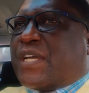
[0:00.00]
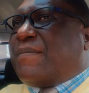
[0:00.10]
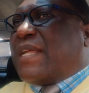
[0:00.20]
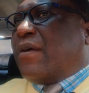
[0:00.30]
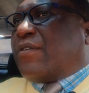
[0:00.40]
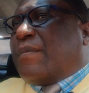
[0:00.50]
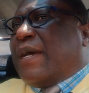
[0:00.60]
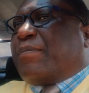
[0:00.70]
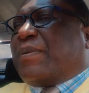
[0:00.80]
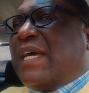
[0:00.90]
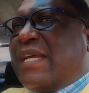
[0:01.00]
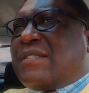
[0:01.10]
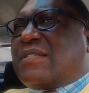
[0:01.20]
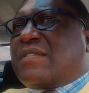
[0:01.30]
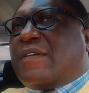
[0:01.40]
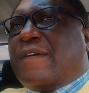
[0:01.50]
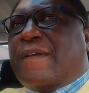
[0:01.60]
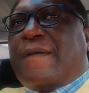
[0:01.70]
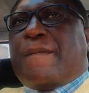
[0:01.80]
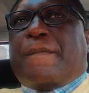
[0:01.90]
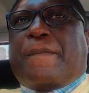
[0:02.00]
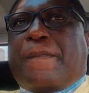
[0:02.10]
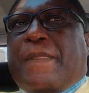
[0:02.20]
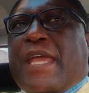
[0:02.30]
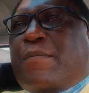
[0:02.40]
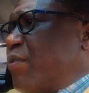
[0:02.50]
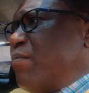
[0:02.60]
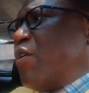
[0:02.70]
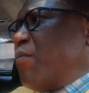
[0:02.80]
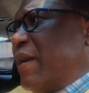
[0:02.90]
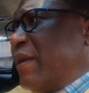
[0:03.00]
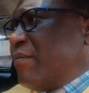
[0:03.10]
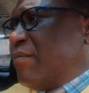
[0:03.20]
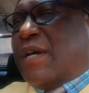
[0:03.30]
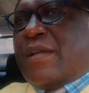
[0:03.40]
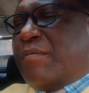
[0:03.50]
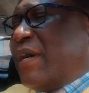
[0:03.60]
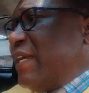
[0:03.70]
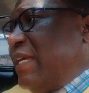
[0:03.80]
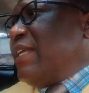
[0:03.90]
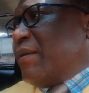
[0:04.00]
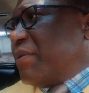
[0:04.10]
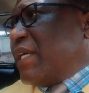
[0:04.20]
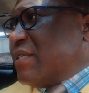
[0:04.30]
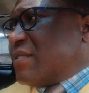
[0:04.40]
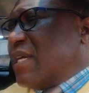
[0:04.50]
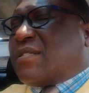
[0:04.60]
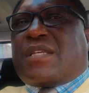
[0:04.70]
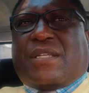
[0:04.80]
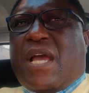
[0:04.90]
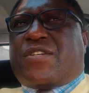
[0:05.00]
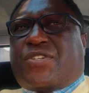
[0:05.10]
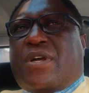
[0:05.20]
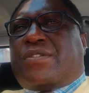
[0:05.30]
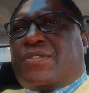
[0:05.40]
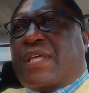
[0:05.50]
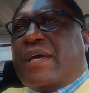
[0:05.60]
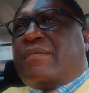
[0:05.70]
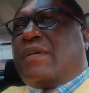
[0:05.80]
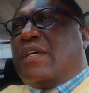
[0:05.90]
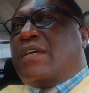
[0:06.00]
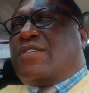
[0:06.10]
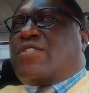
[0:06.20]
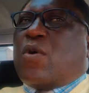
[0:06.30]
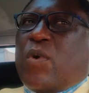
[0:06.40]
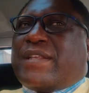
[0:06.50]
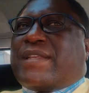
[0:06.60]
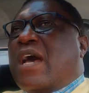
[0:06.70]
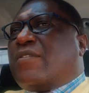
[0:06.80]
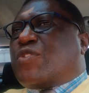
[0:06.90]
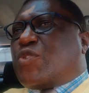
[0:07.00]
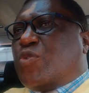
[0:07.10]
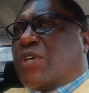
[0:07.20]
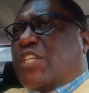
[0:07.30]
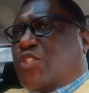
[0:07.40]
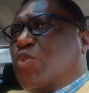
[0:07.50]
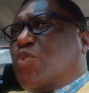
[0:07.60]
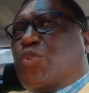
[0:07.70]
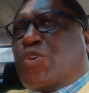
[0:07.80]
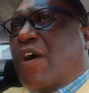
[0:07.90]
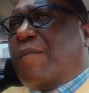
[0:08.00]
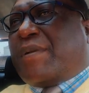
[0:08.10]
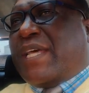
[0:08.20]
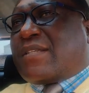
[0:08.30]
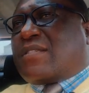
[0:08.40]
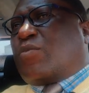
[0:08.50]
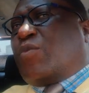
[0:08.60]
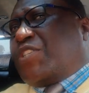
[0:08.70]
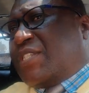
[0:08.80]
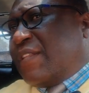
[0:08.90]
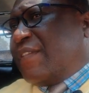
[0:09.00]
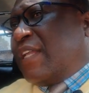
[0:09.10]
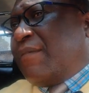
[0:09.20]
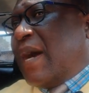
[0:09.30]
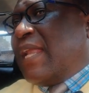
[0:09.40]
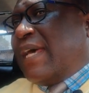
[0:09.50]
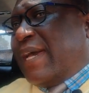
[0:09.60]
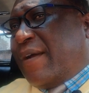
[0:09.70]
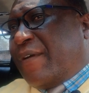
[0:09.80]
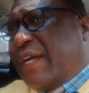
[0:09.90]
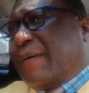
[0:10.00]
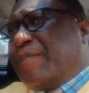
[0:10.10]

come down to my place and promote my eating place. I said, yeah, sure, I'll do that. So I went down to Katungu complex, which is in the Lebala area.